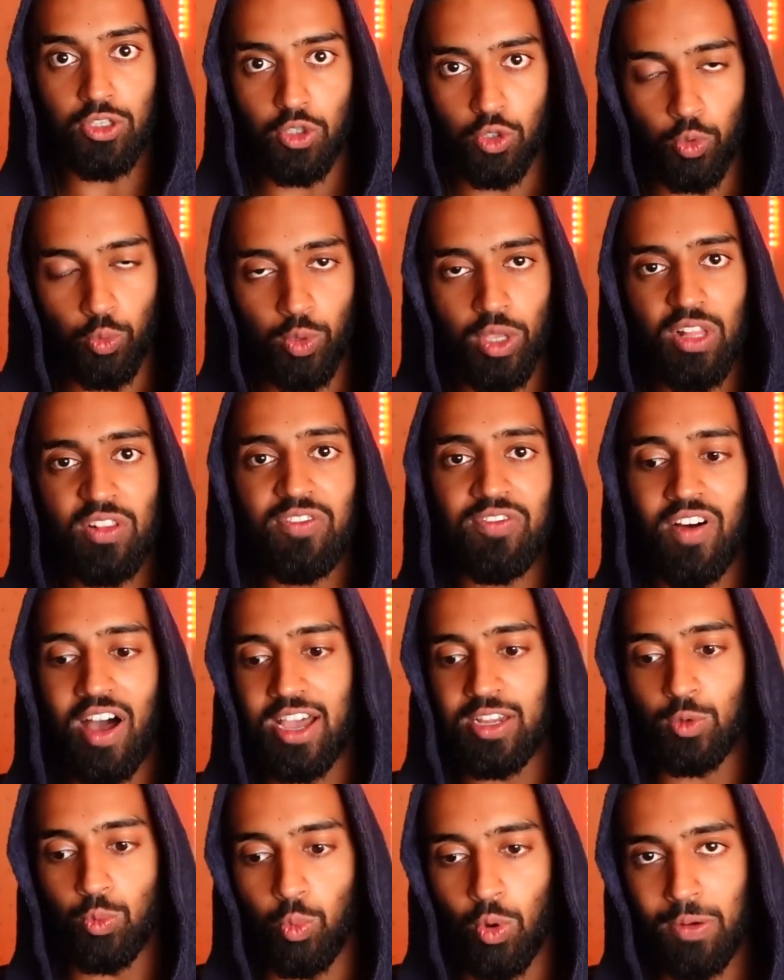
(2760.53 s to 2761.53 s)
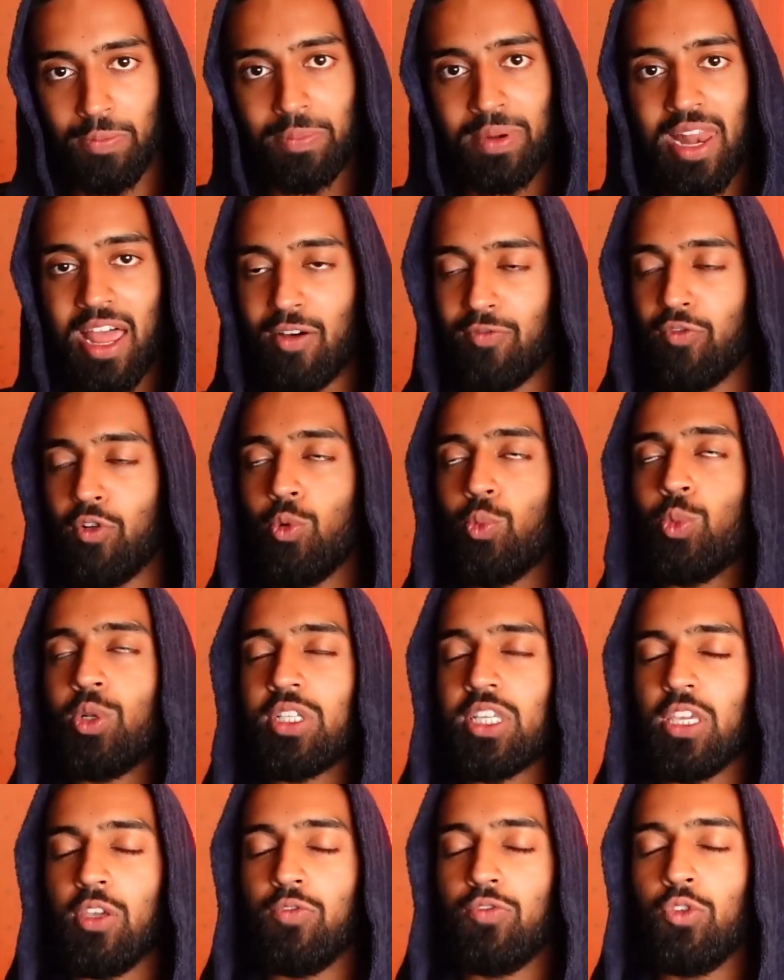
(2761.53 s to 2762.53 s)
You will find one platform
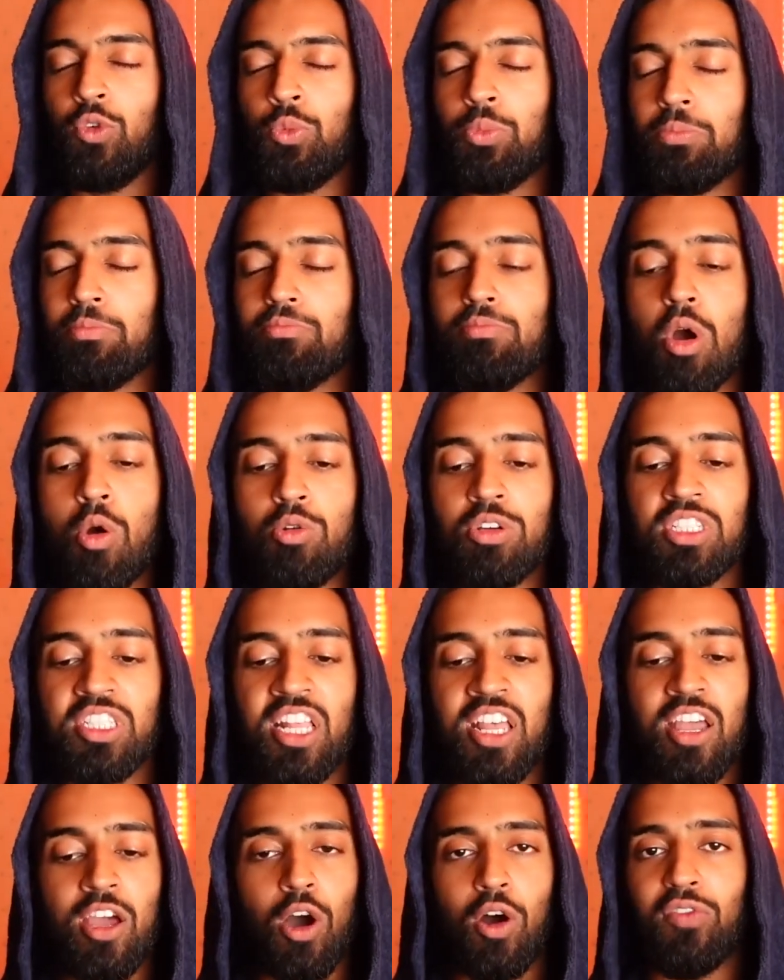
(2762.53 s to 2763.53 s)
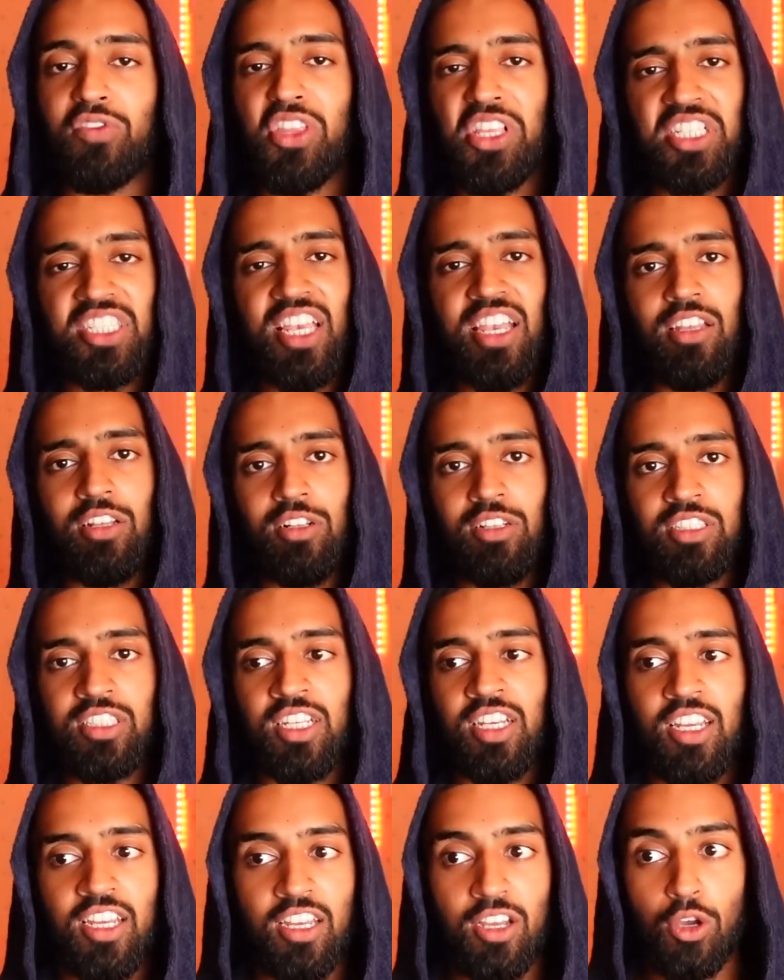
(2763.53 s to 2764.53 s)
will give you most of the
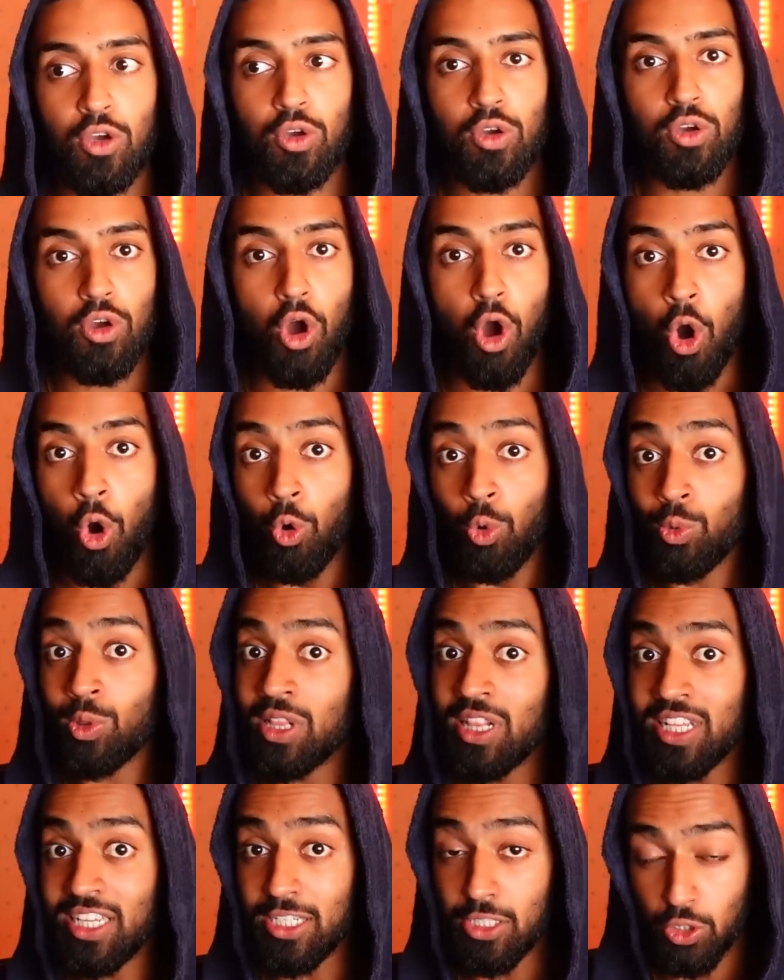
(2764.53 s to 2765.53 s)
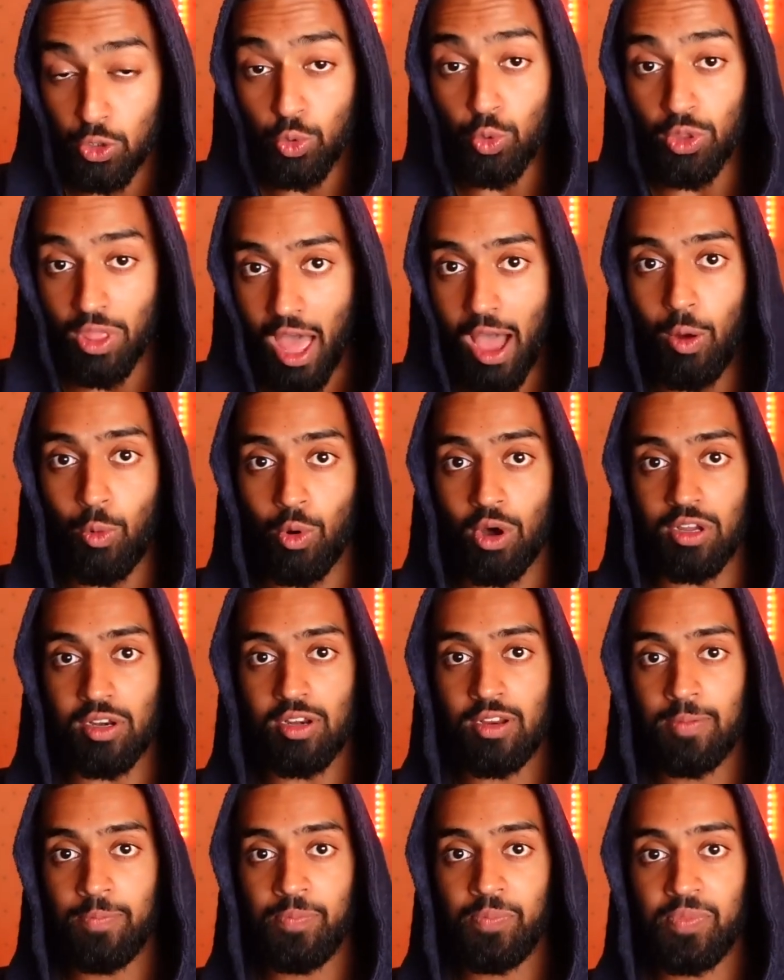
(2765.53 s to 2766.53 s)
sales. Only do that
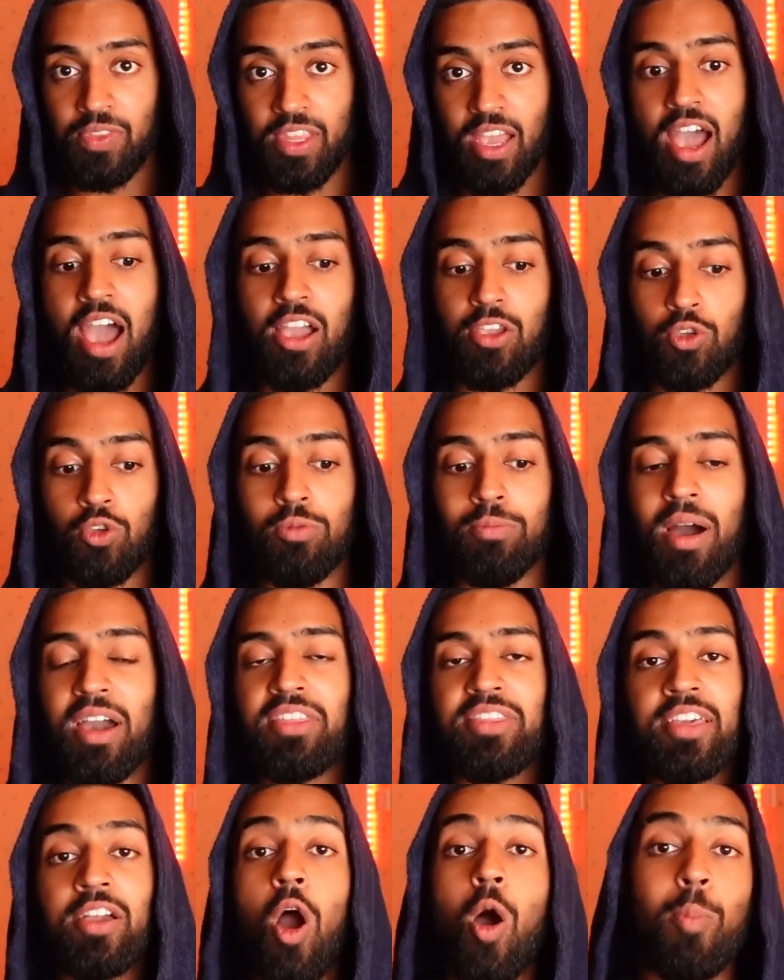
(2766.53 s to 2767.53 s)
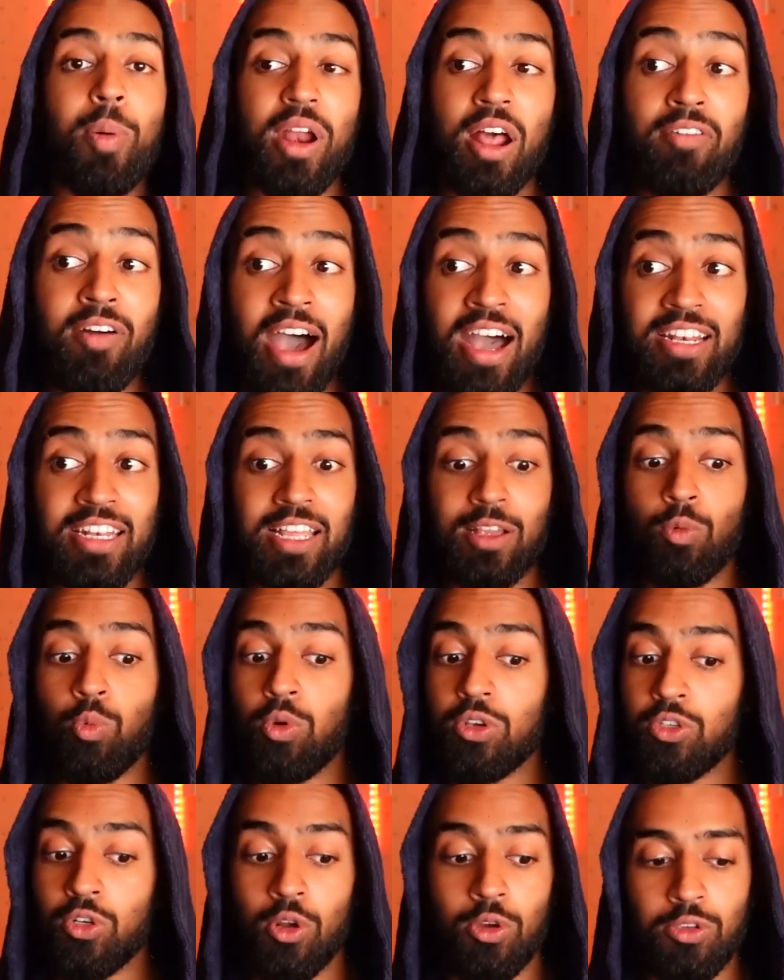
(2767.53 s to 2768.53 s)
one. You might think, oh, but I've had
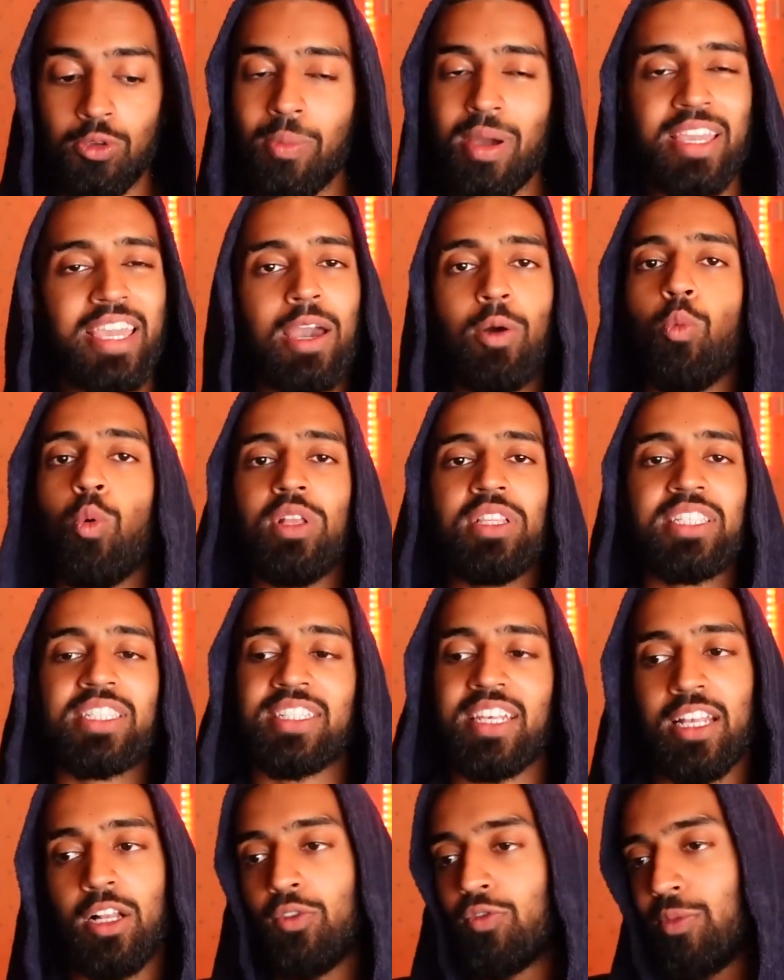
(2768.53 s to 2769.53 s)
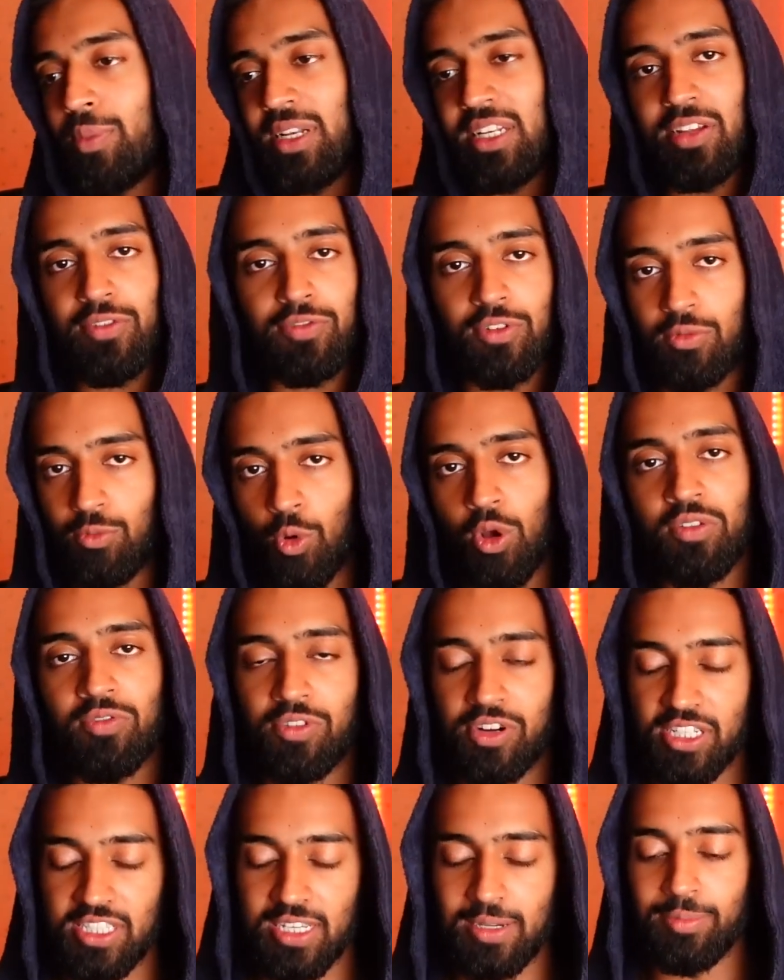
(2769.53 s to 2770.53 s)
you might get one sale from a different one,
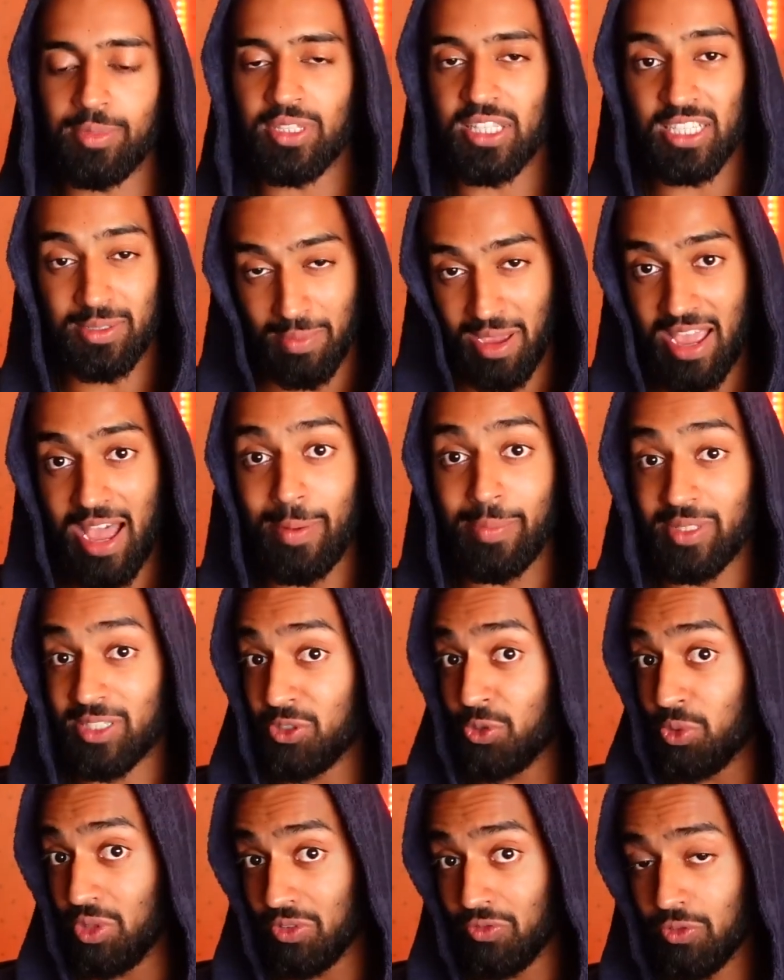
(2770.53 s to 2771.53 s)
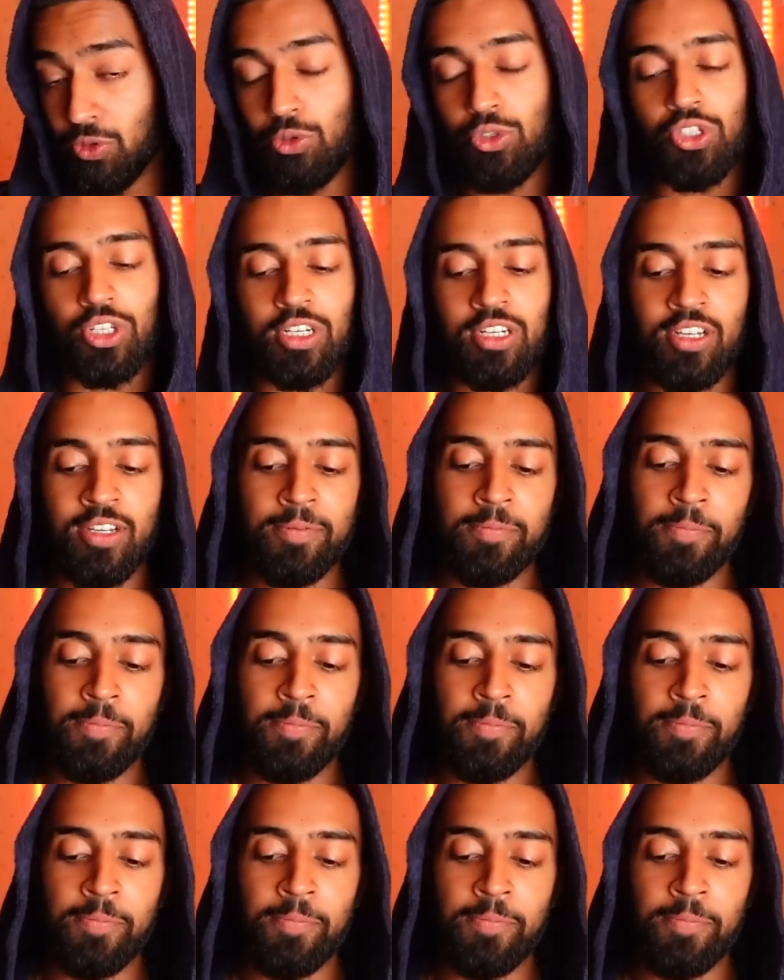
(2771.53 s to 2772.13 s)
for example. This might happen to you in the future.